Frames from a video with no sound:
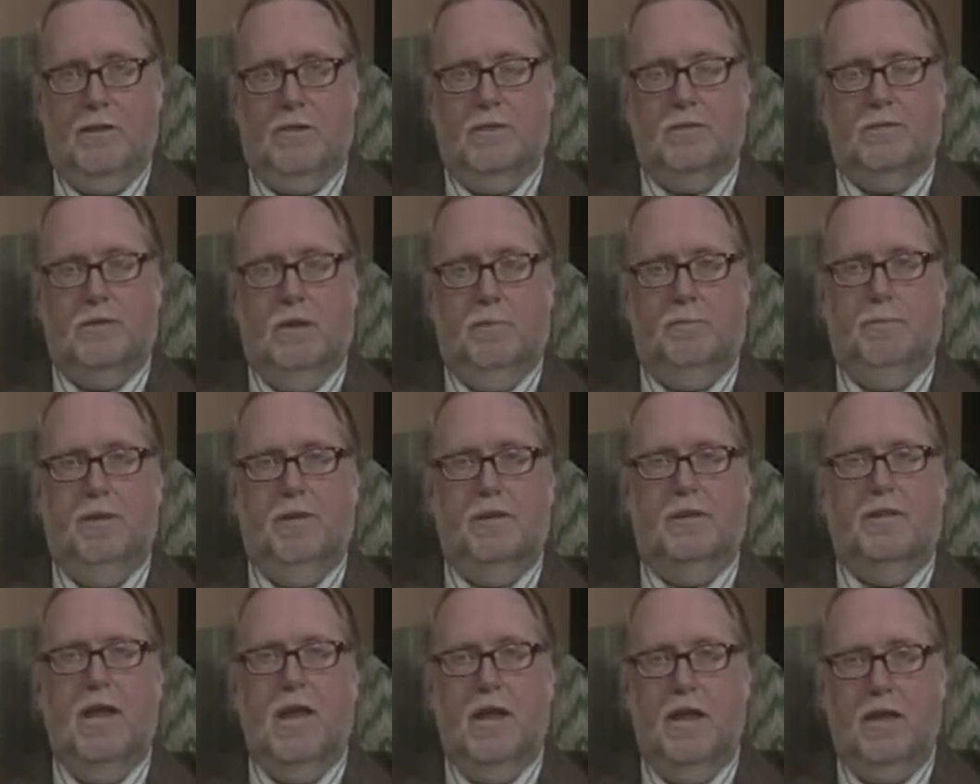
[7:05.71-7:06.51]
Something
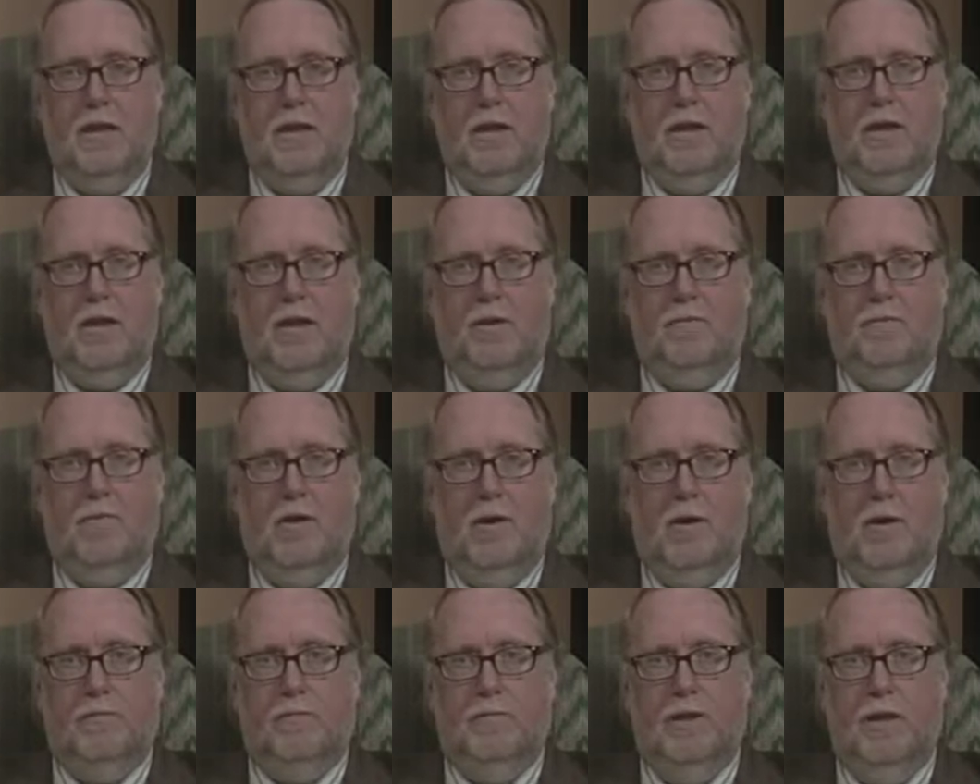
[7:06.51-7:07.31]
that they can get
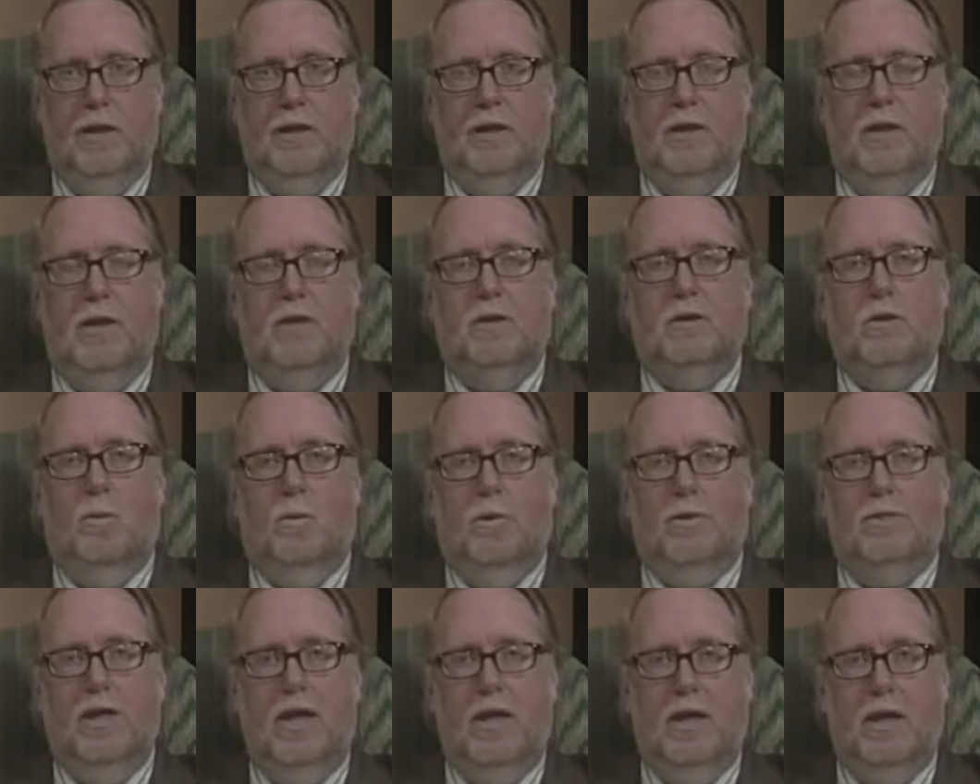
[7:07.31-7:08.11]
involved in to
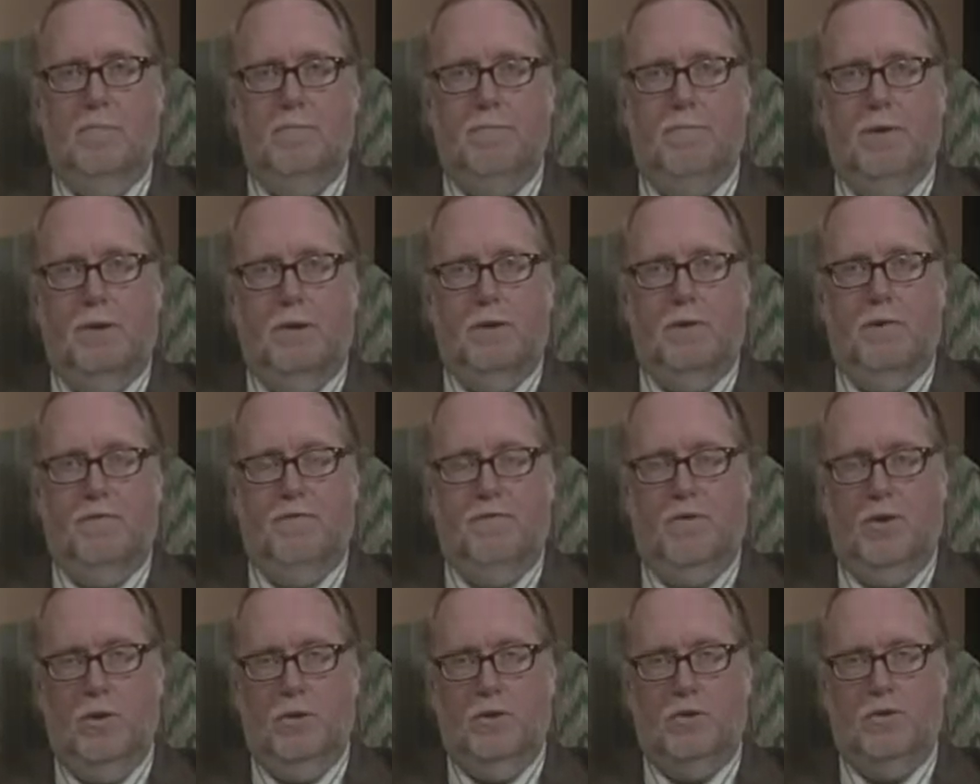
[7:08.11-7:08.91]
where they can build a
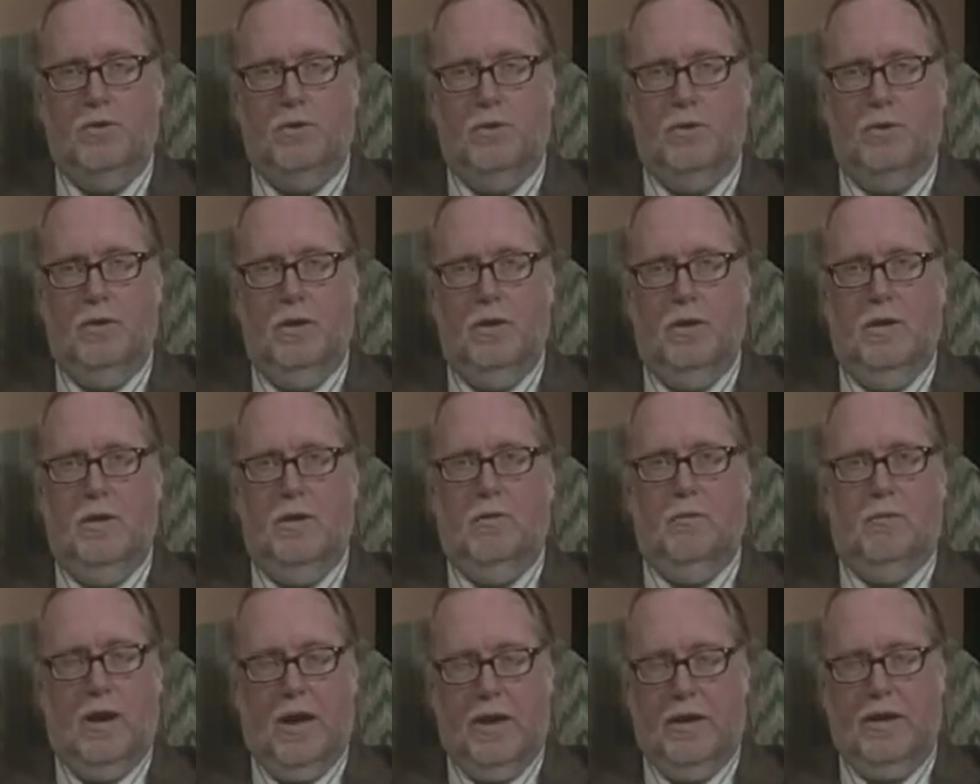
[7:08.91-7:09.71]
future
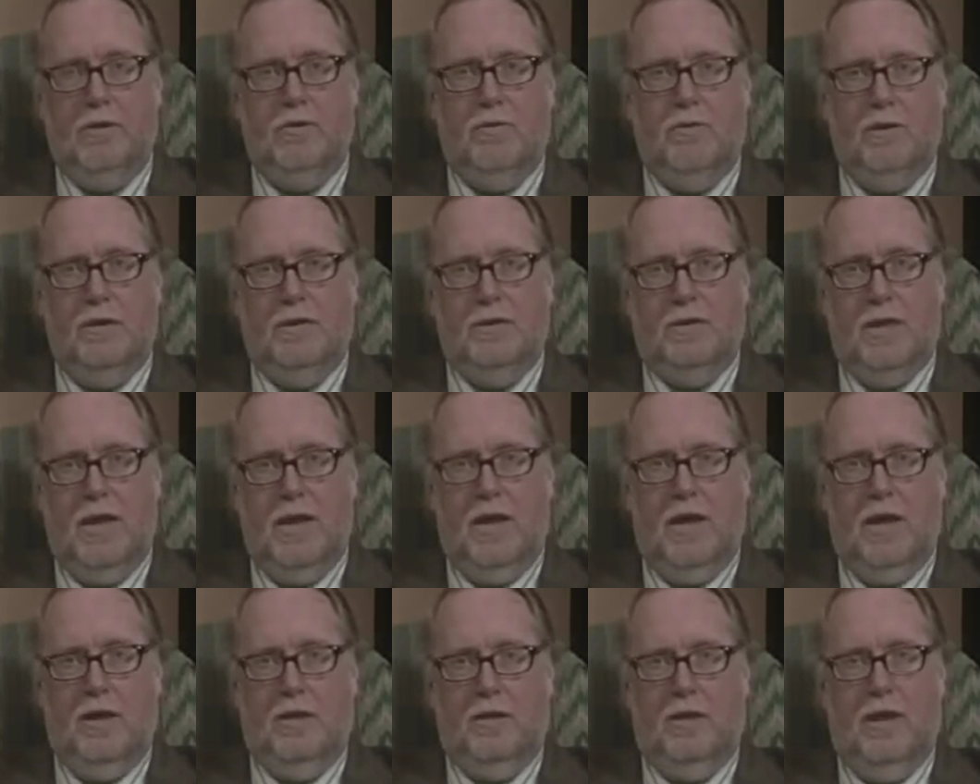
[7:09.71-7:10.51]
right here in
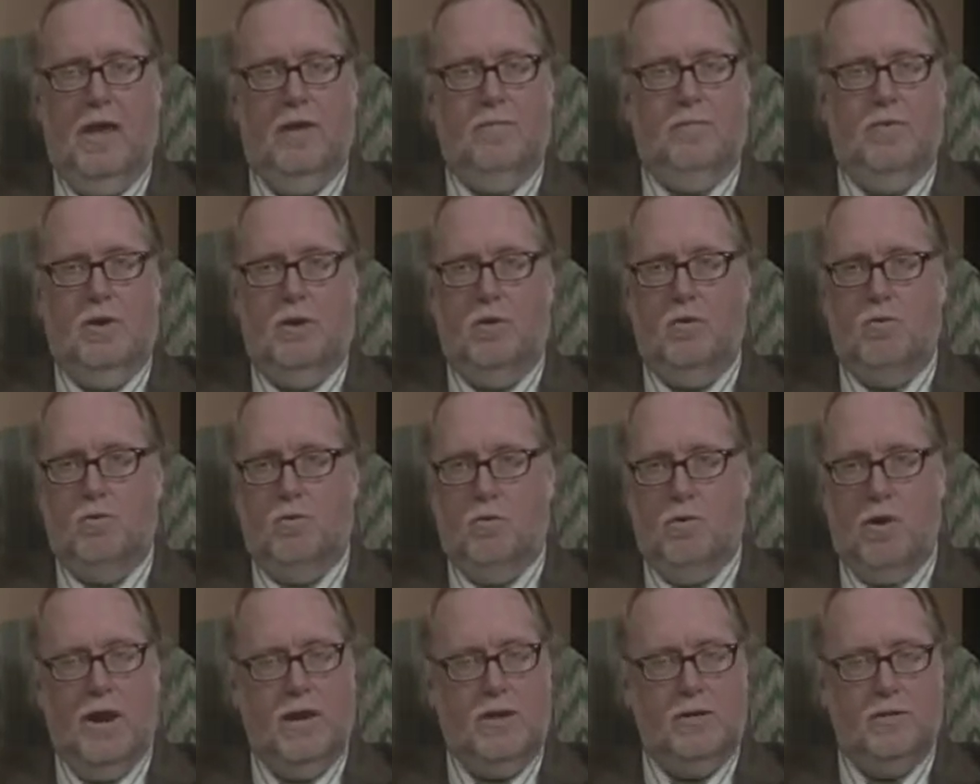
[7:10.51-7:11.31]
town, have a
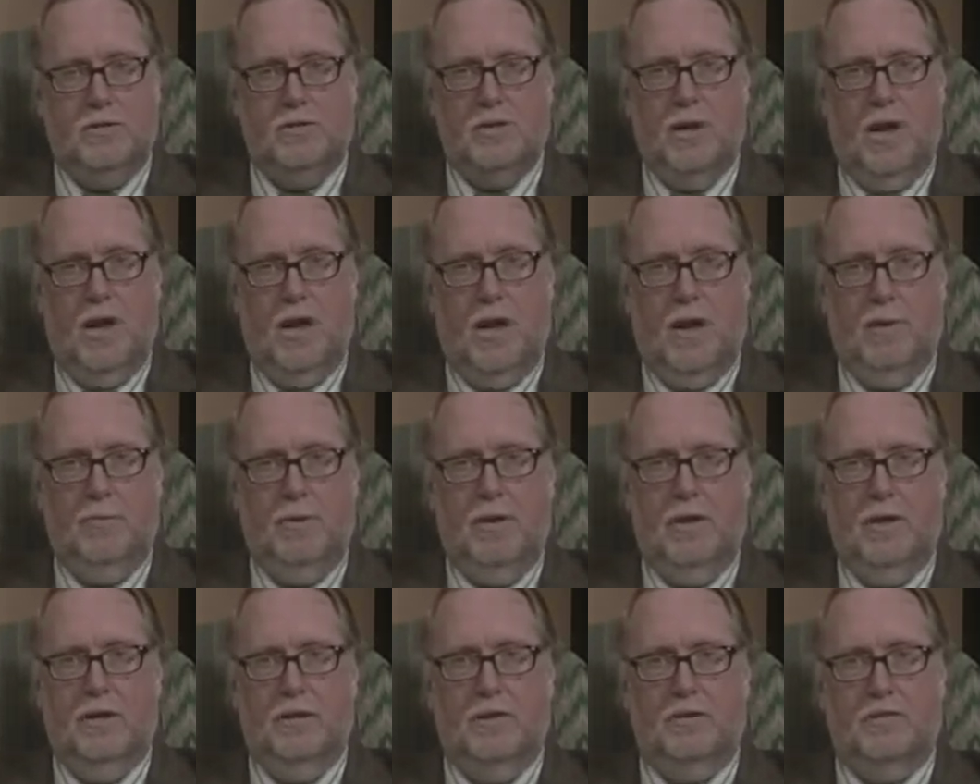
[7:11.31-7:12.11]
great job,
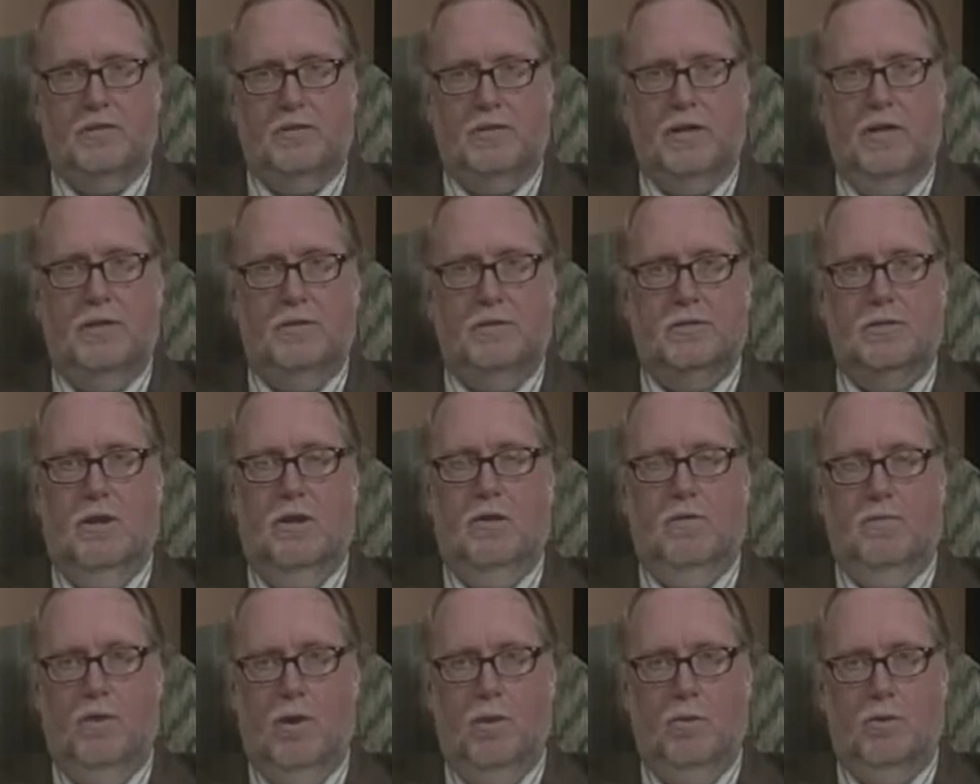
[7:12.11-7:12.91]
and a sense
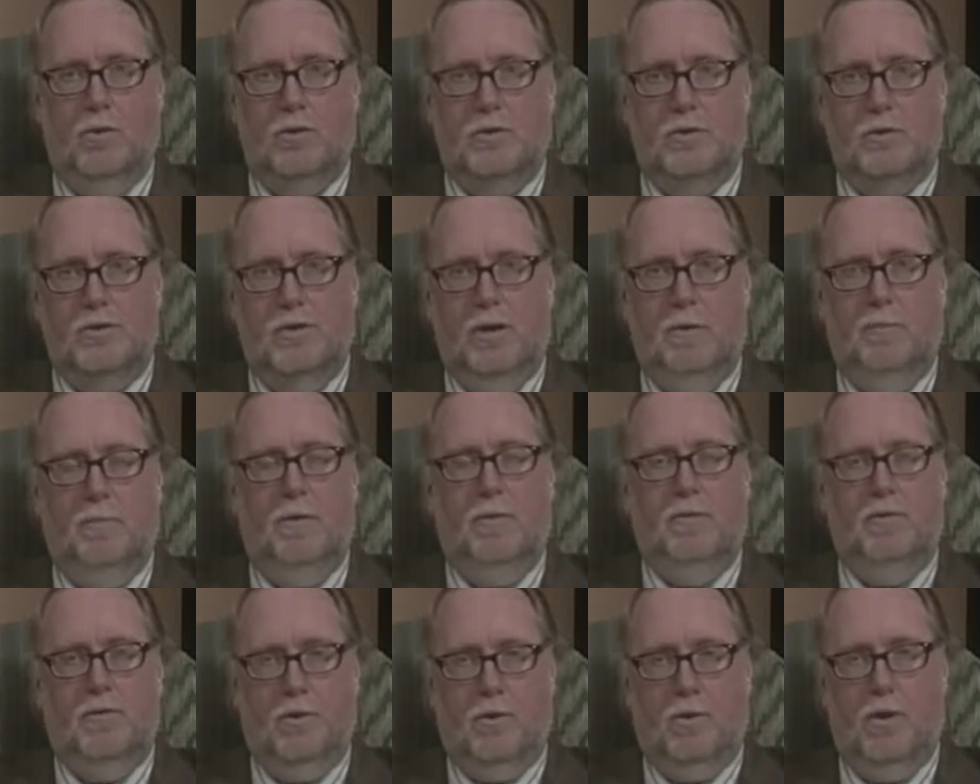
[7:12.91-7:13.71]
of ownership
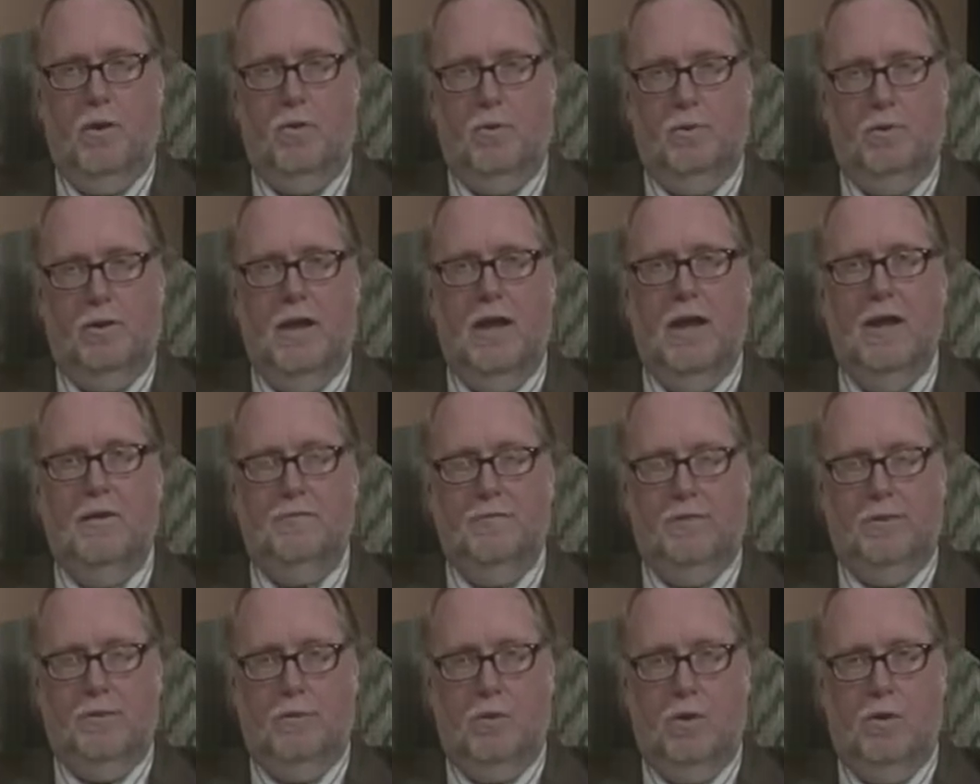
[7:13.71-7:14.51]
of their own
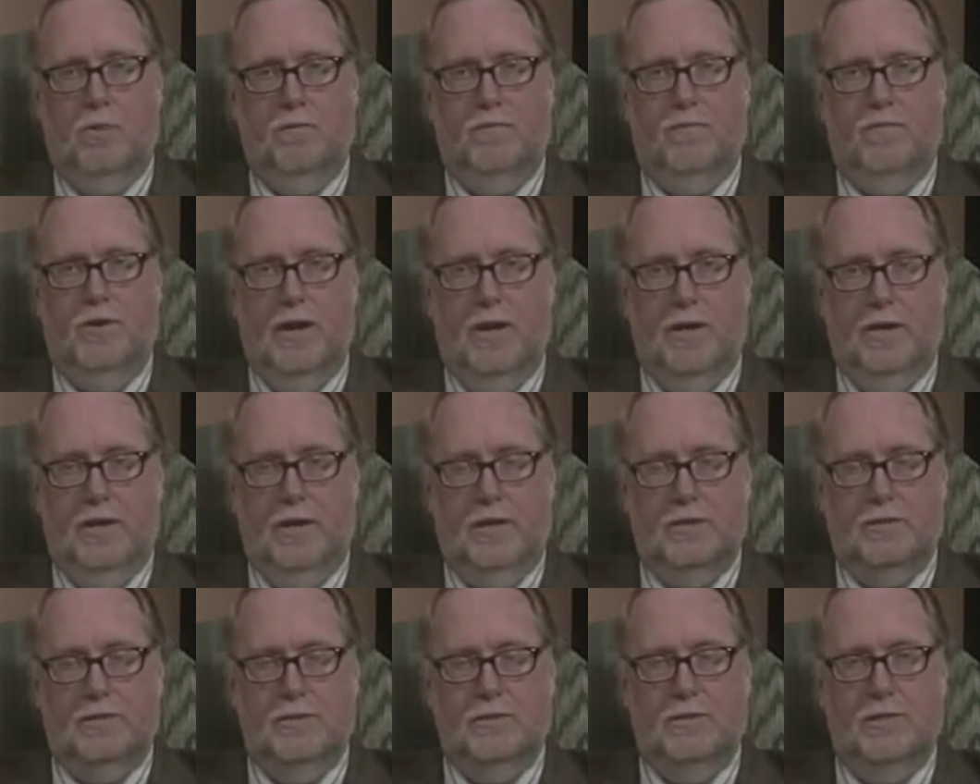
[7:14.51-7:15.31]
life and their own
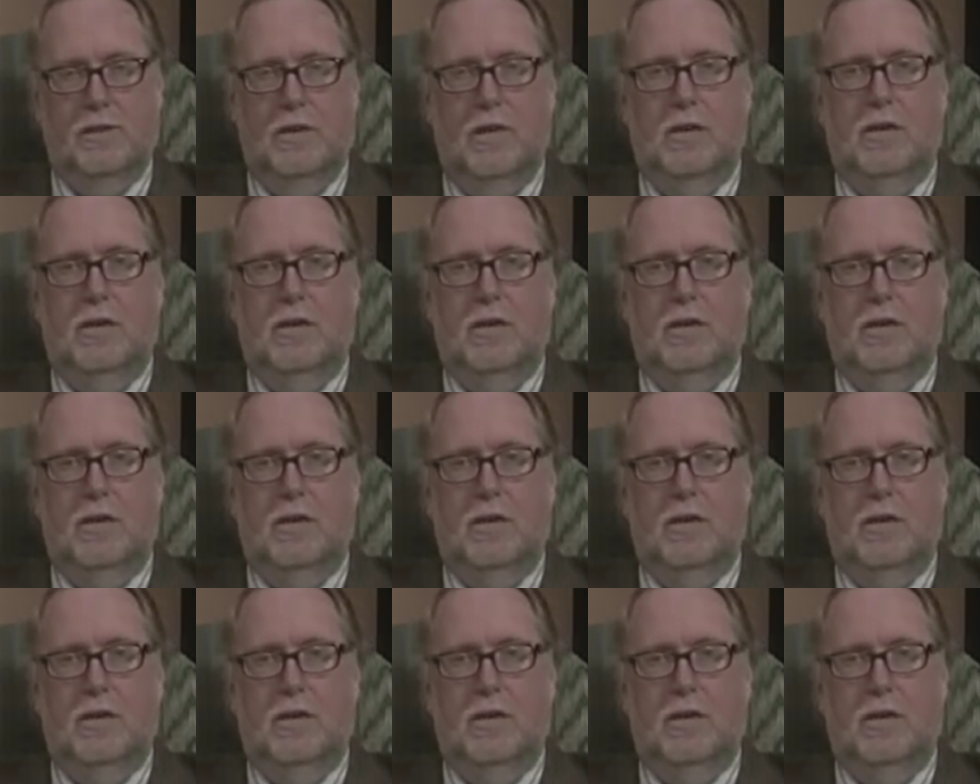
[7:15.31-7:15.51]
finances.